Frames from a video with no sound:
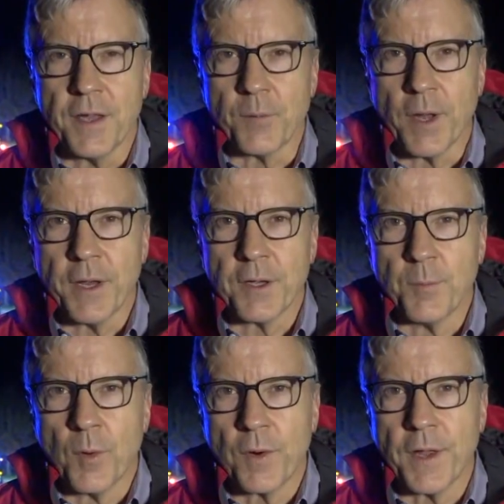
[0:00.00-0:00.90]
and Rennie, good
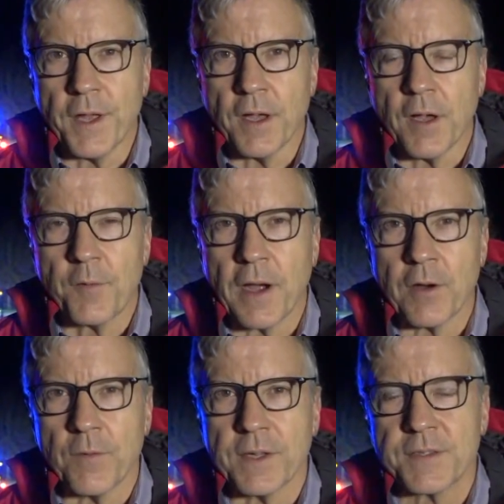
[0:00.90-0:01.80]
morning.
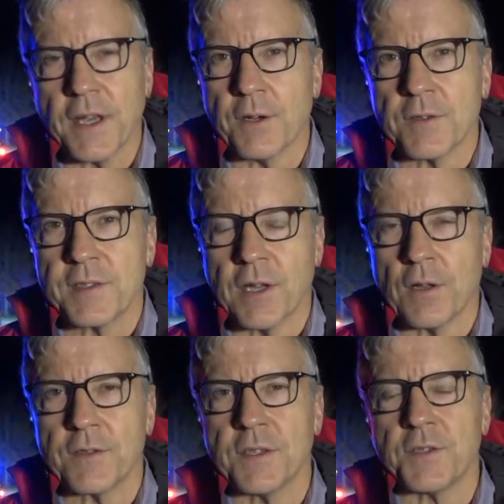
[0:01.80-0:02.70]
Fire investigators tell
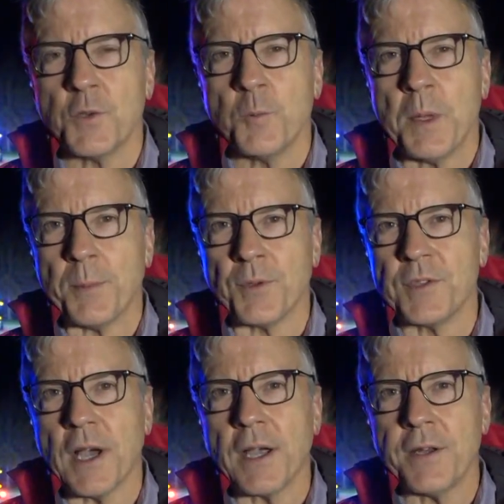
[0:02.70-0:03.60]
us that two people
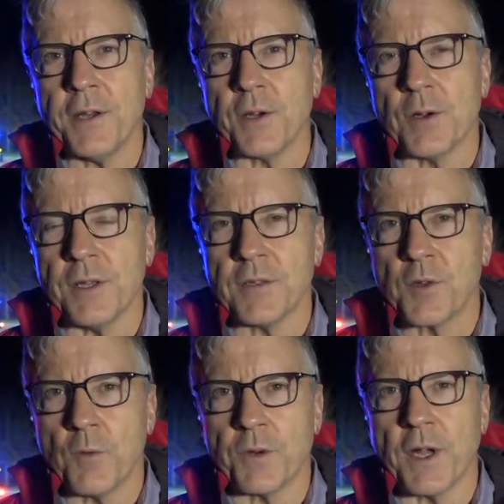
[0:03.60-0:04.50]
died here in this
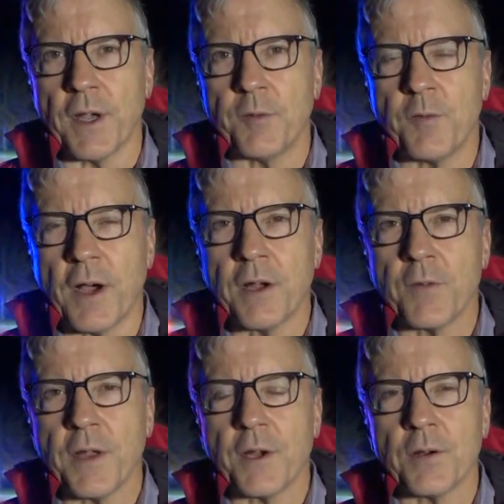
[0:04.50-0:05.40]
overnight fire.
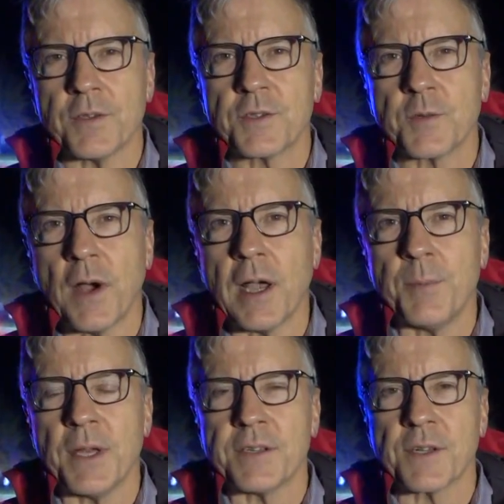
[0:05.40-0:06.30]
They are
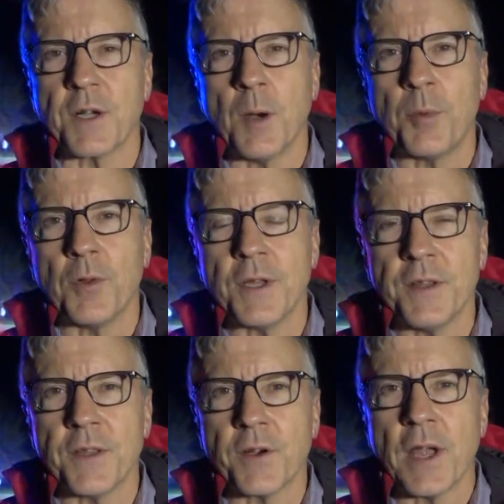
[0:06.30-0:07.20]
described as a couple
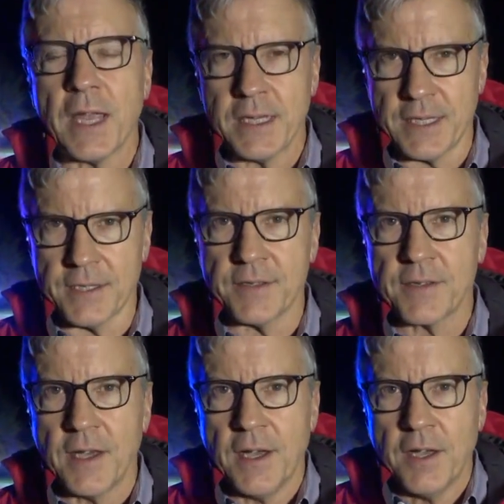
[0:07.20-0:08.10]
in their
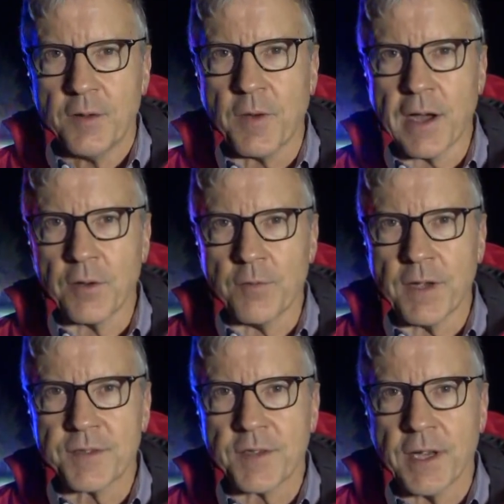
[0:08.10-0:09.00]
80s. Fire
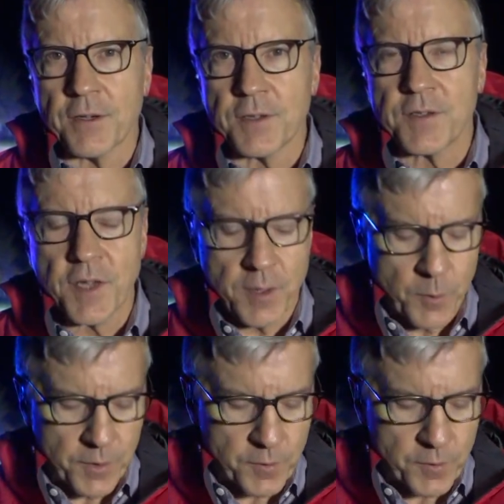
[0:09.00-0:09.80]
investigators say when